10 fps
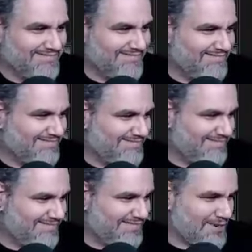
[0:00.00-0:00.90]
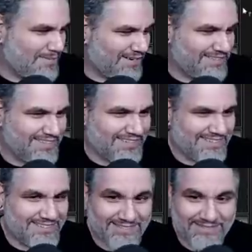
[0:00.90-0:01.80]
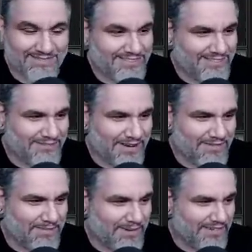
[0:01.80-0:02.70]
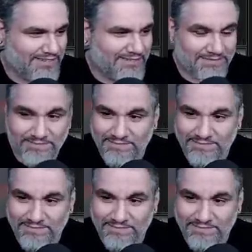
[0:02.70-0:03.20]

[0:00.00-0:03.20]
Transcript: Clip's right there, man. Can we listen to it? Yeah, man. It's your favorite, my dude.